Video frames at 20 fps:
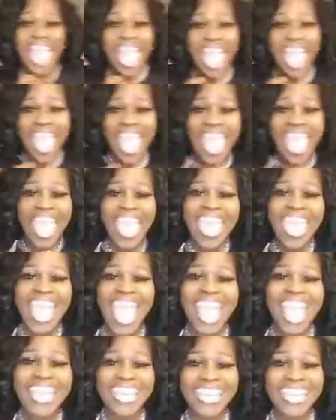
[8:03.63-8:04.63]
Hey,
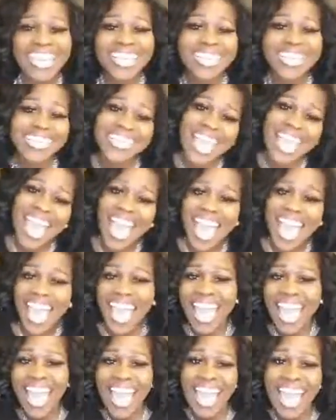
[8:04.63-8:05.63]
Keisha.
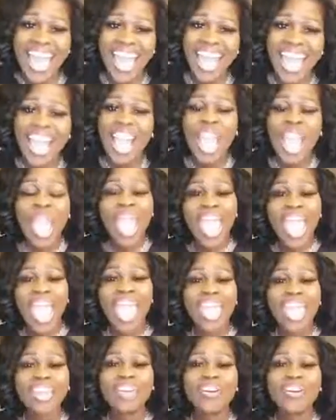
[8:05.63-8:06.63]

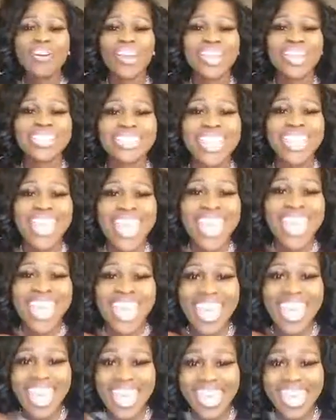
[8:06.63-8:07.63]
Hey,
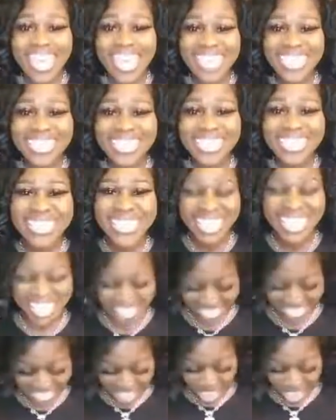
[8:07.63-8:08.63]
gorgeous.
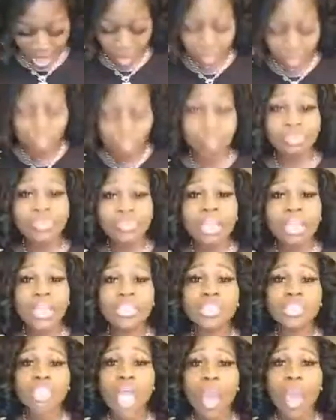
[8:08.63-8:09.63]

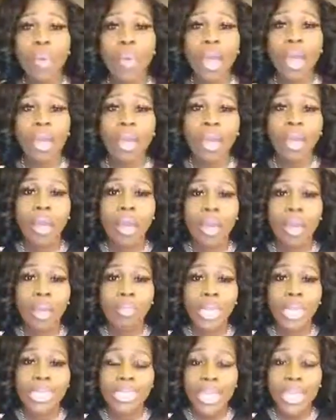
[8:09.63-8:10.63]
So,
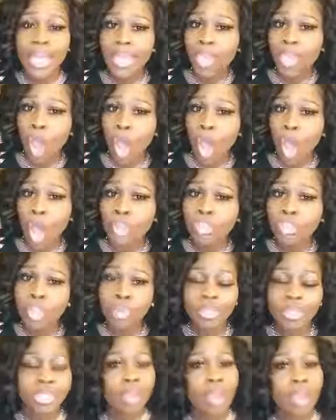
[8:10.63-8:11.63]
yeah, y'all. So, we
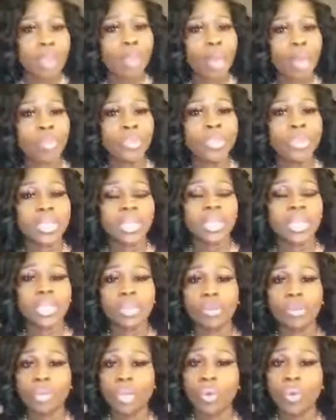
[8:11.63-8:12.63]
talking about what did a year
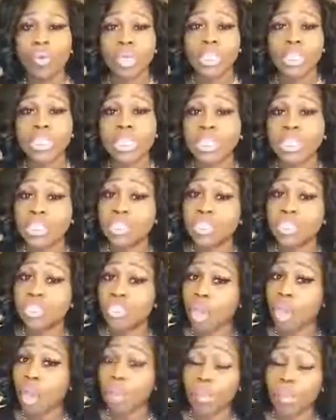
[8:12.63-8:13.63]
in quarantine teach y'all?
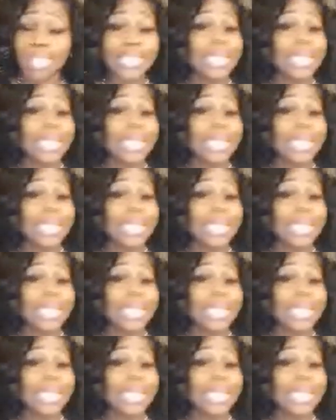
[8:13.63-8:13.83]
What did a